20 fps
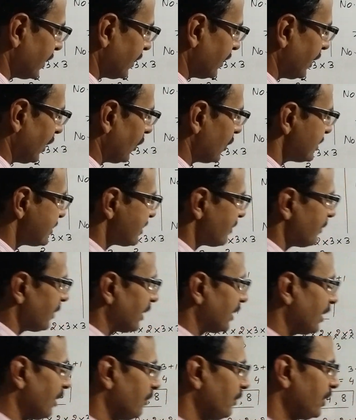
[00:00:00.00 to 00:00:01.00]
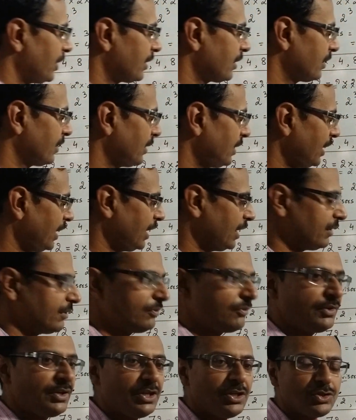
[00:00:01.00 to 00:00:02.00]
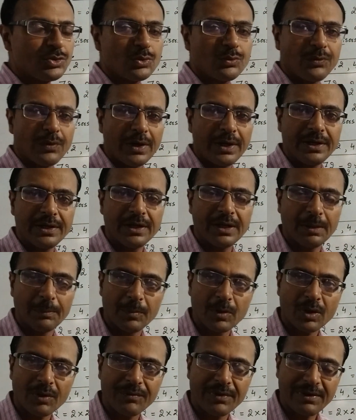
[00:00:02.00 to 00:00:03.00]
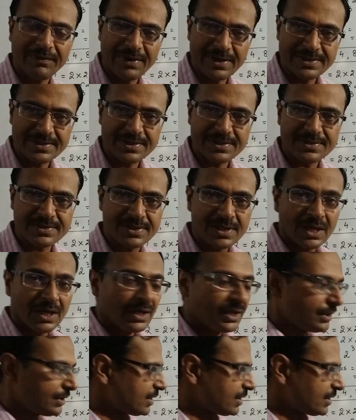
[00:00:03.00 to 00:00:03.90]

Now it's a big number and we need to find the number of divisors.